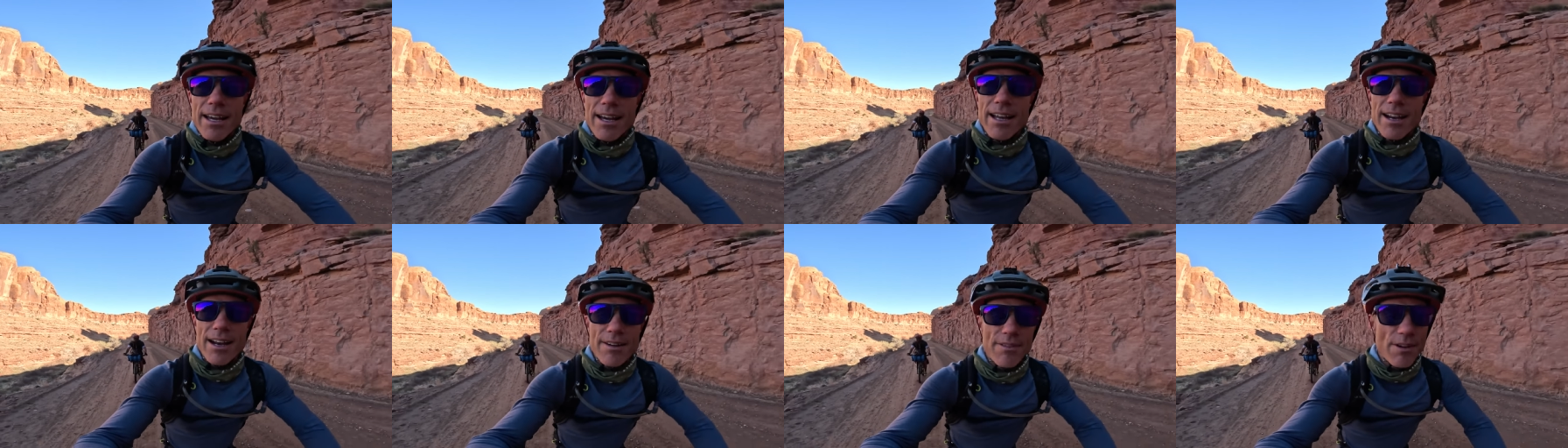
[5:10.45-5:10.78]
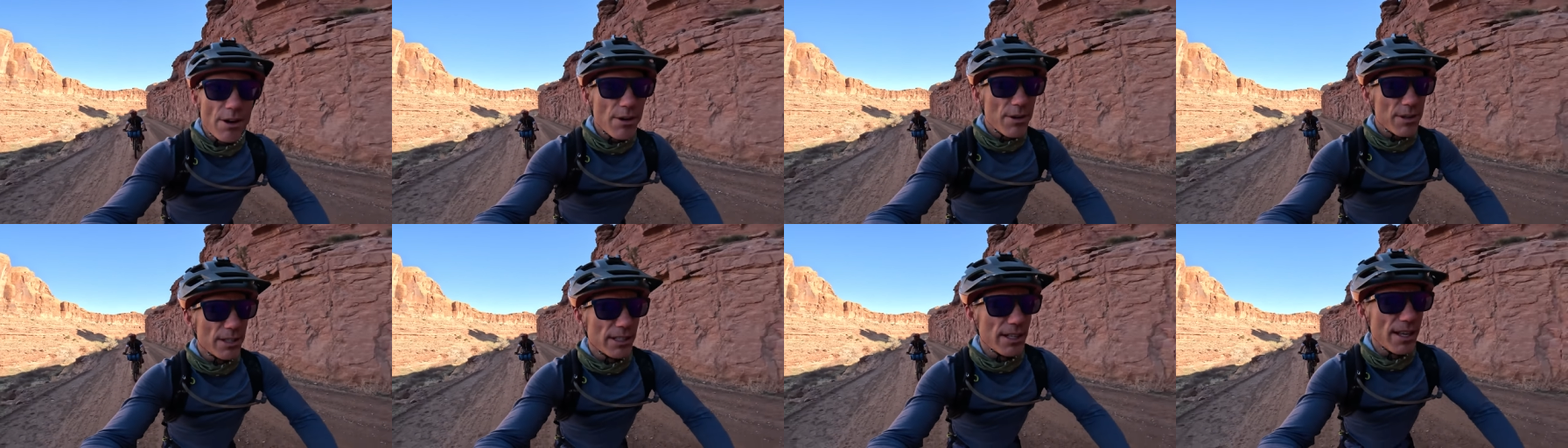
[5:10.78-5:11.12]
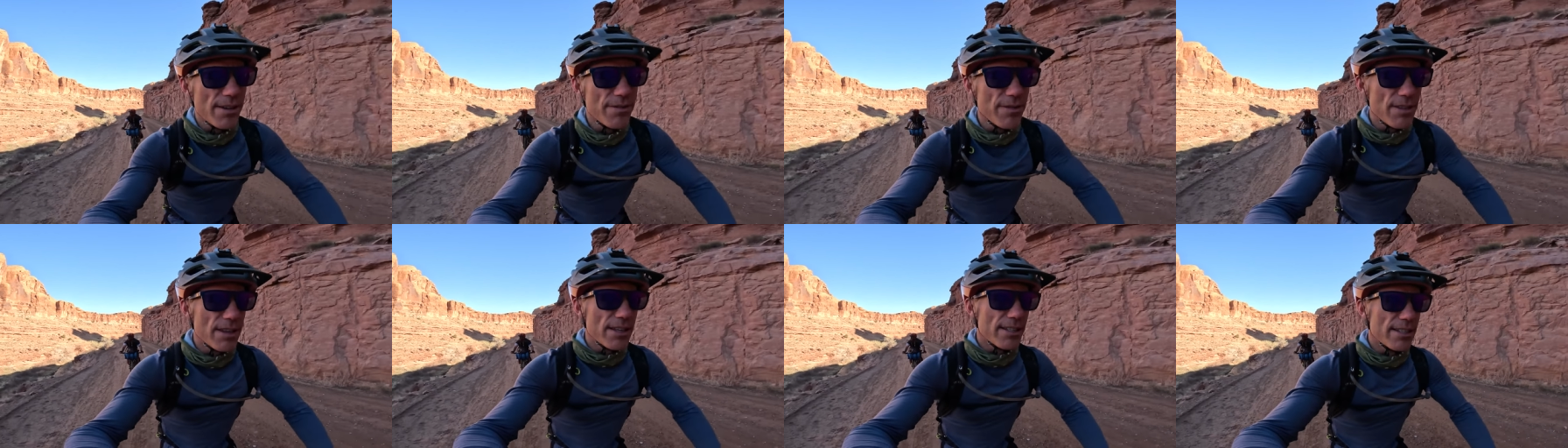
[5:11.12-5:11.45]
And I've always
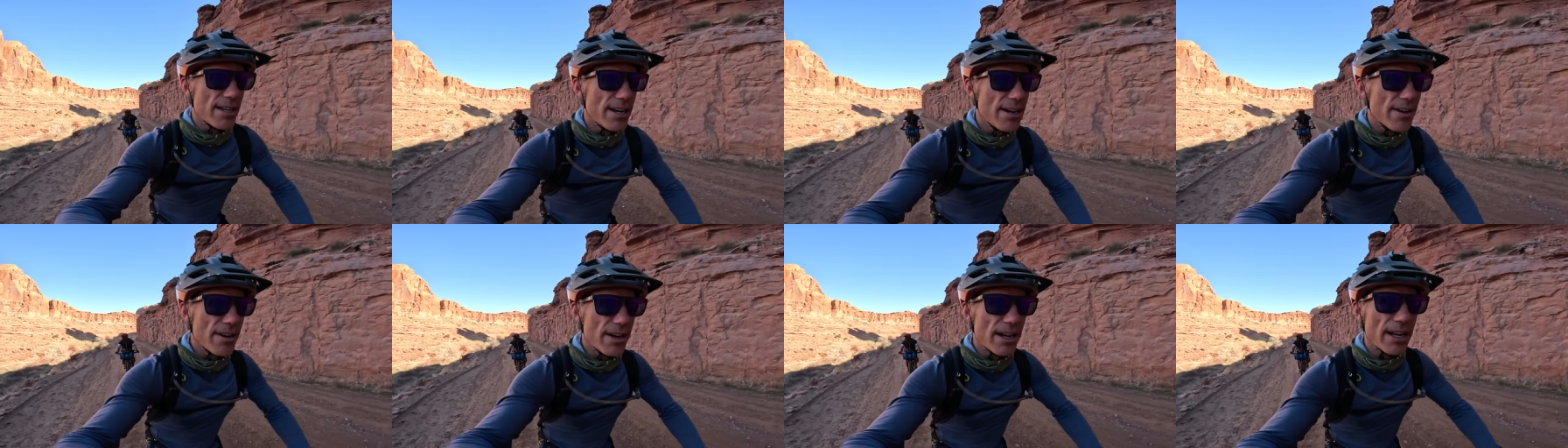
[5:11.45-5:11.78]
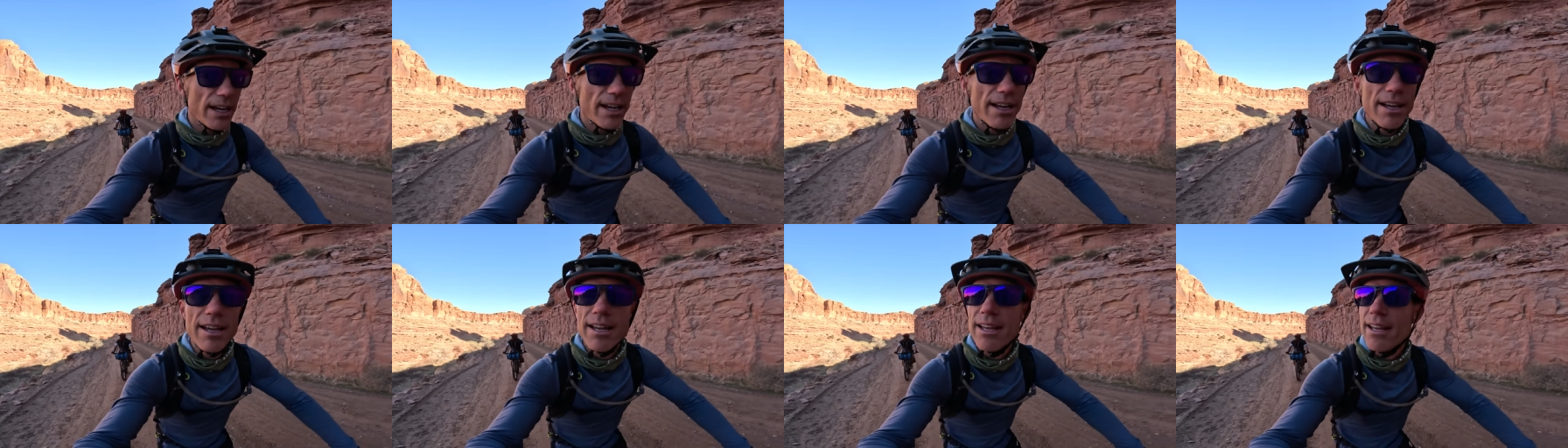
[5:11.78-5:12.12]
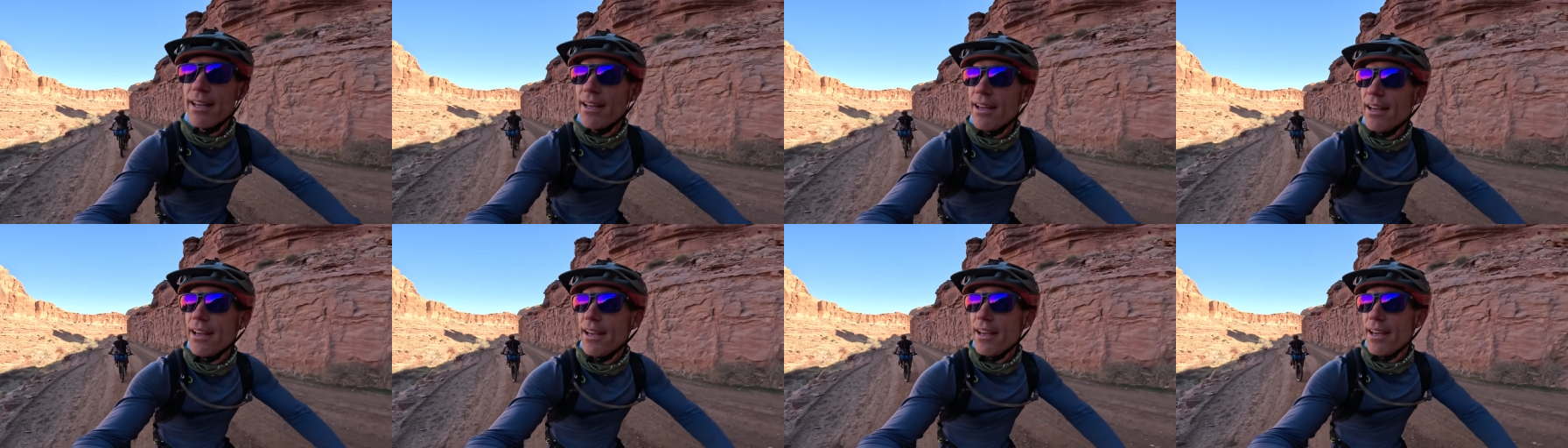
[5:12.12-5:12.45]
loved this area,
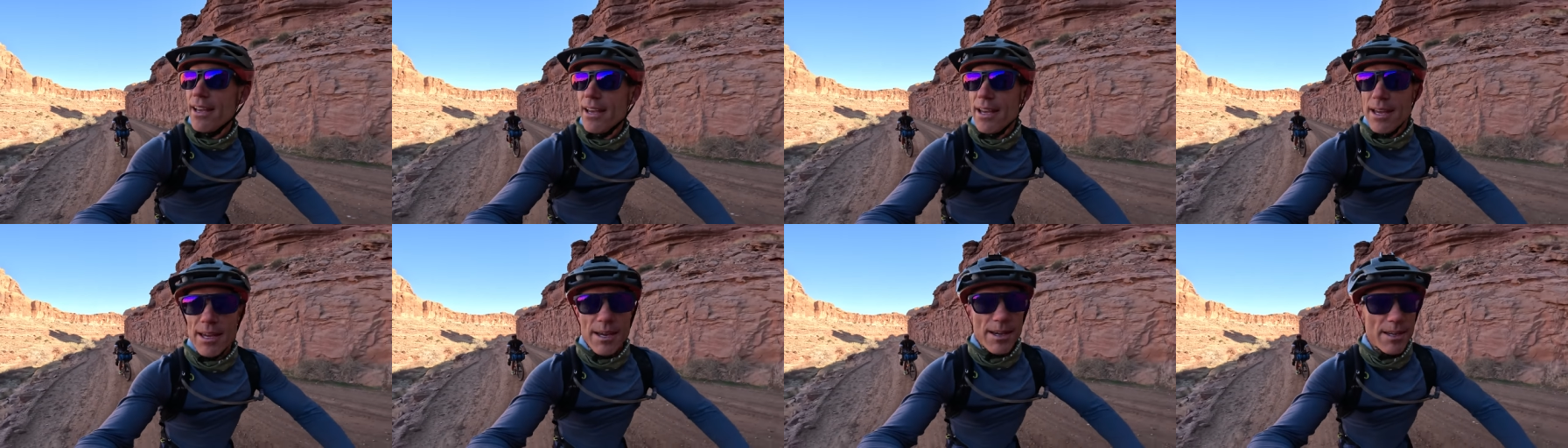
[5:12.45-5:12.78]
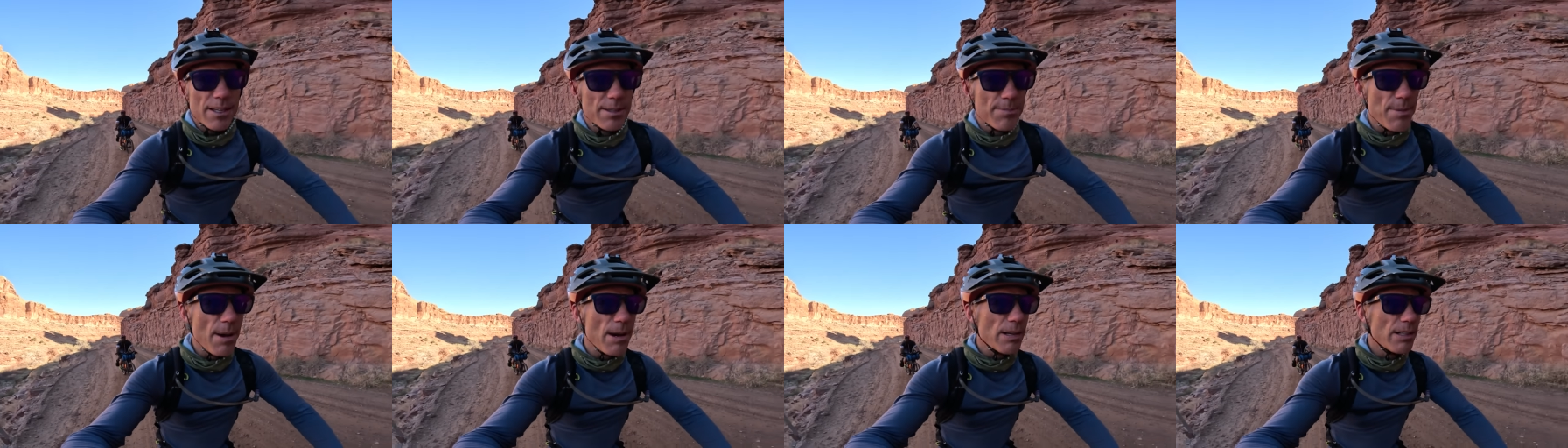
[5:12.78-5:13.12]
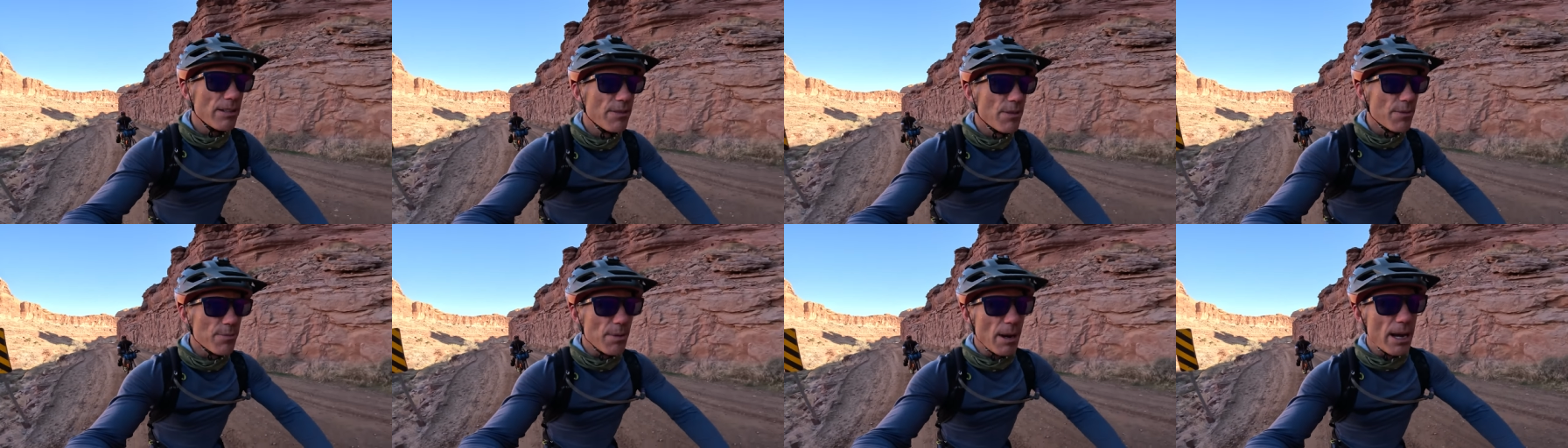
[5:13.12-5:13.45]
especially for